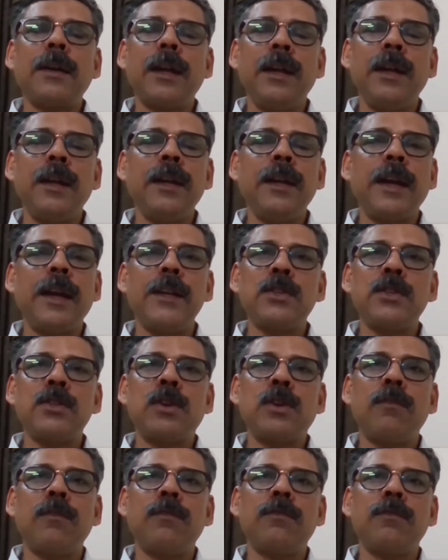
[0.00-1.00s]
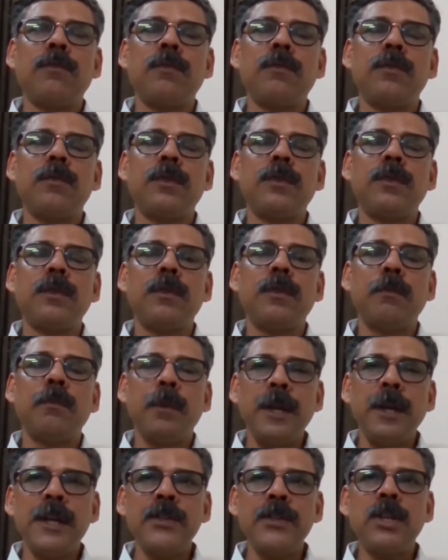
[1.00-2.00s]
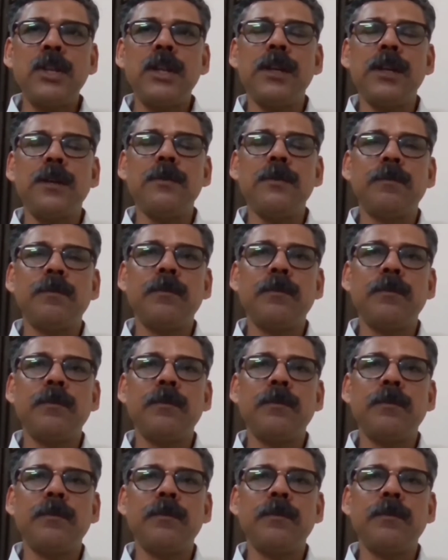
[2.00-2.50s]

in case of PhD,